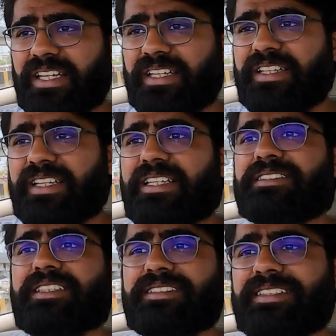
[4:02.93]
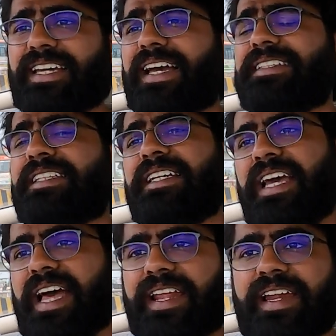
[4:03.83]
in the Ciaz,
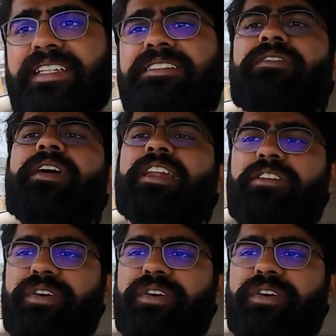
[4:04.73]
and it is a very